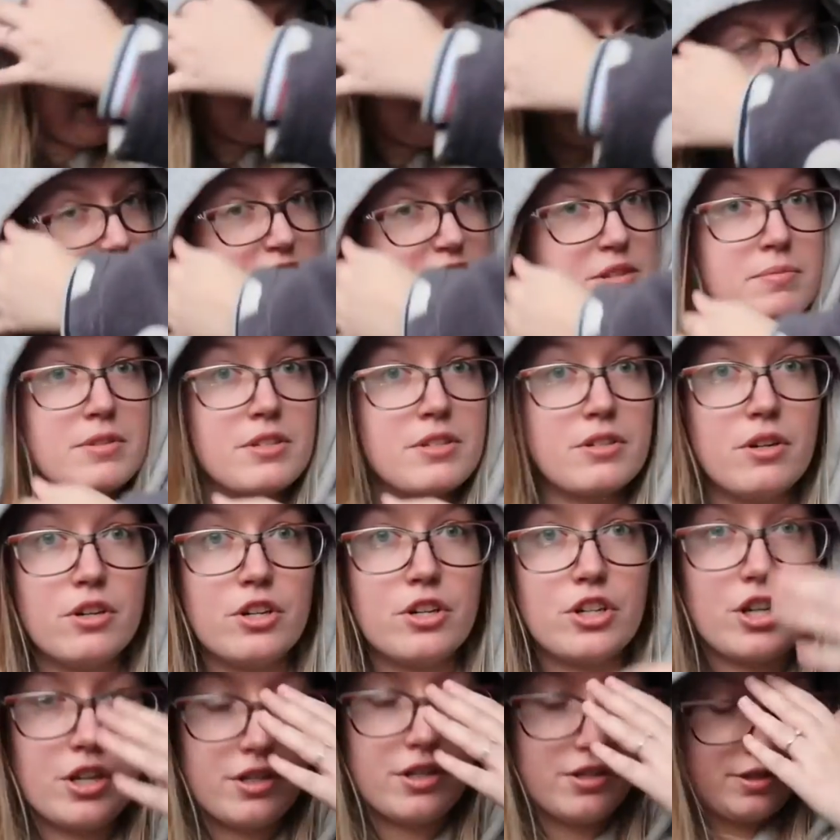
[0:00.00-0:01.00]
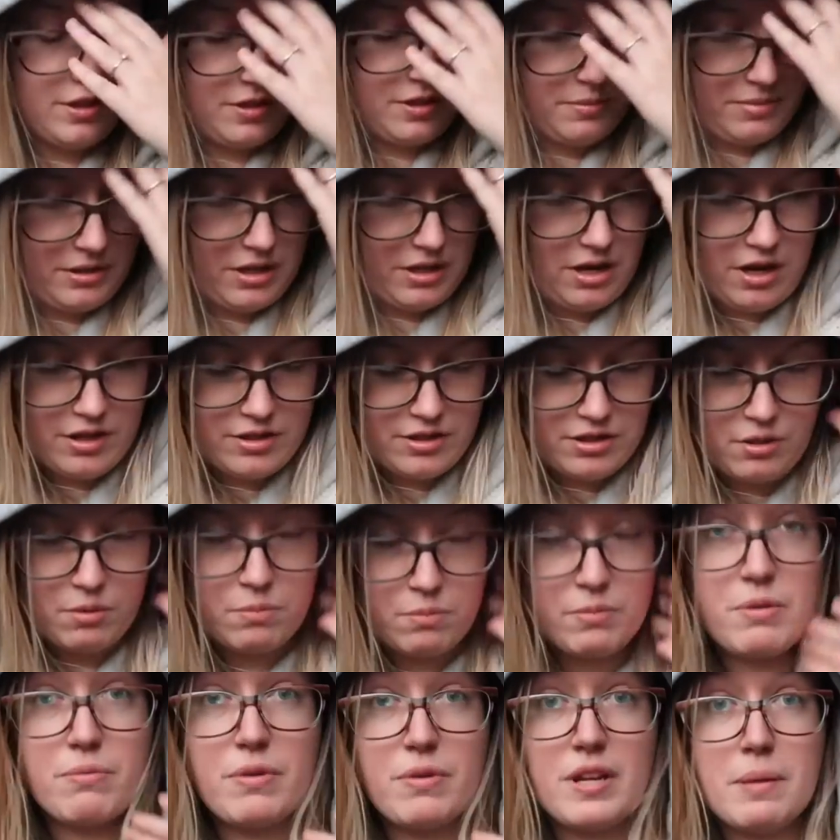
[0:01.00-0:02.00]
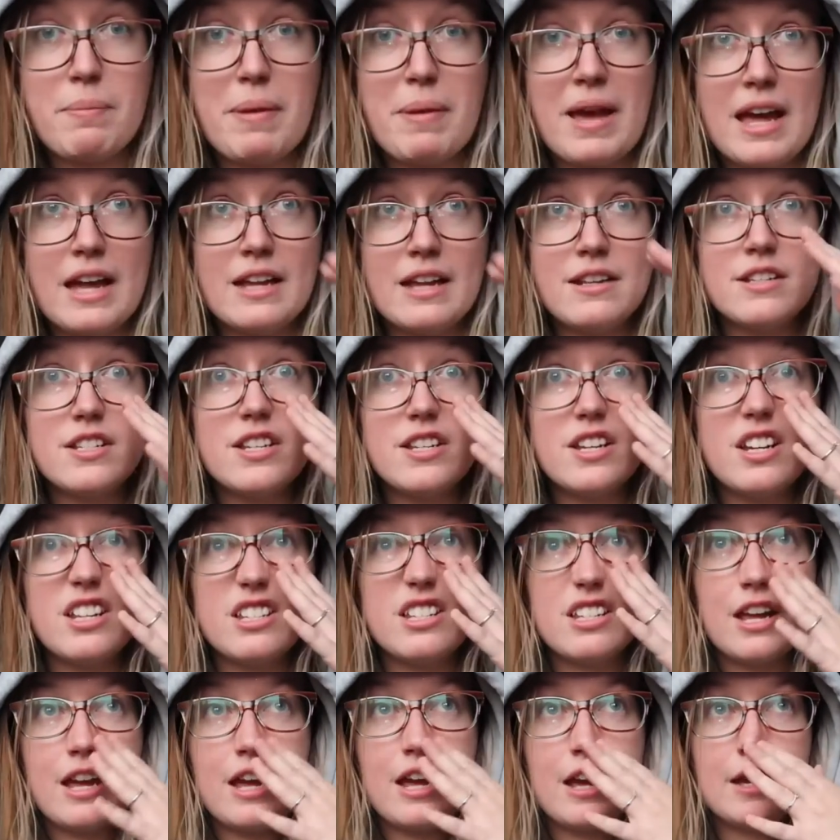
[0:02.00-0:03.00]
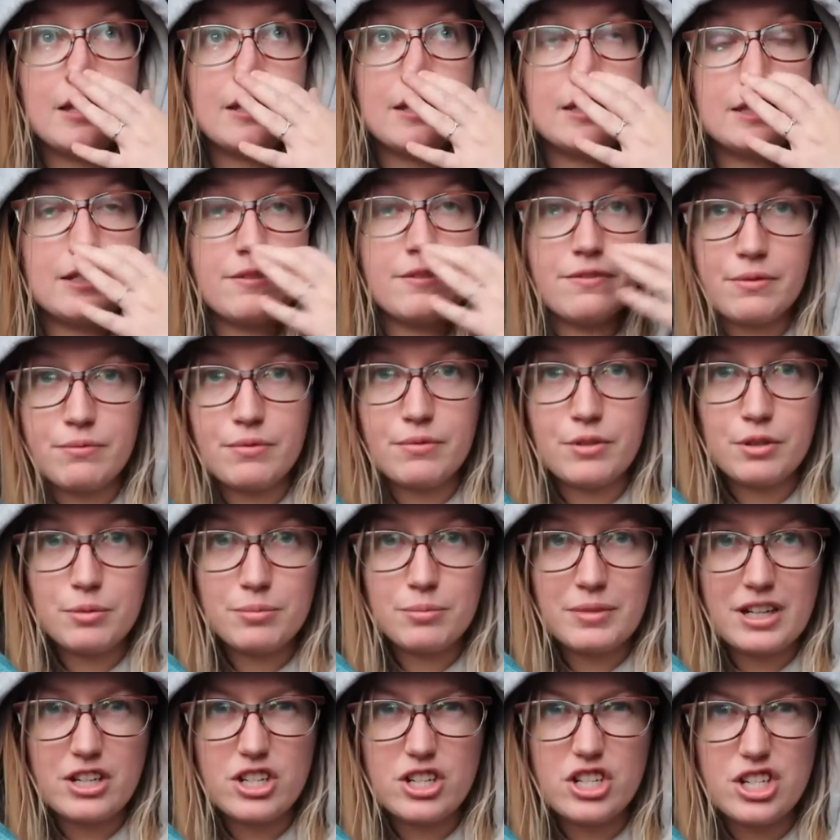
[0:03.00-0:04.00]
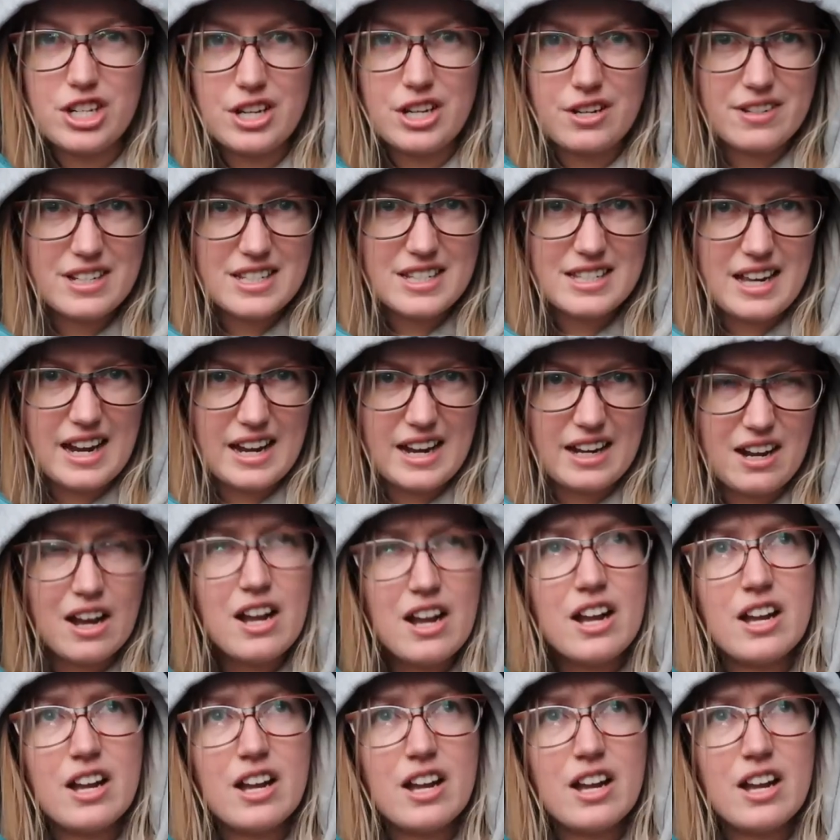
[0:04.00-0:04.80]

Christmas cushions because we repainted the living room last year and it's like